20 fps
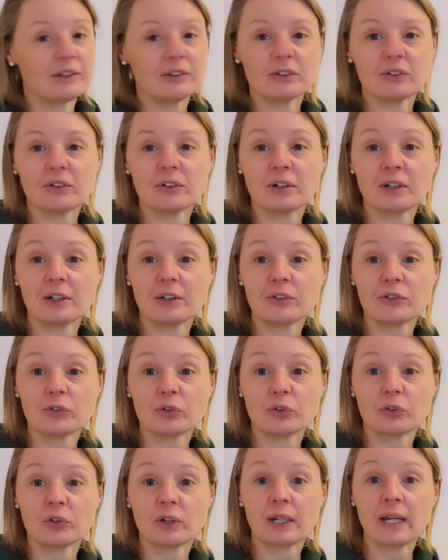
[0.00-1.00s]
to tonight's
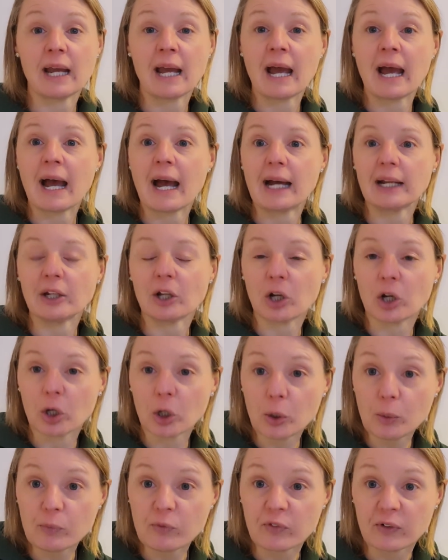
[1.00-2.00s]
story, and
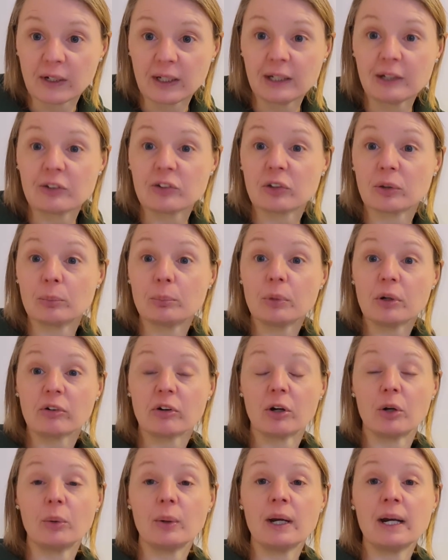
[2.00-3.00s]
hopefully
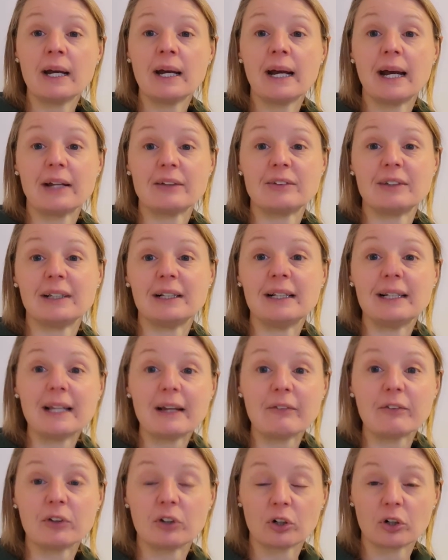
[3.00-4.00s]
tomorrow at
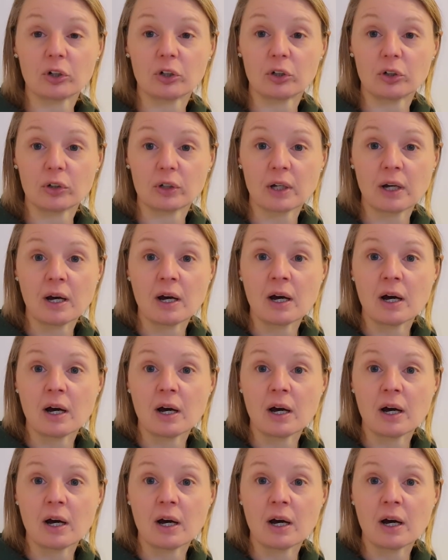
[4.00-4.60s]
11 o'clock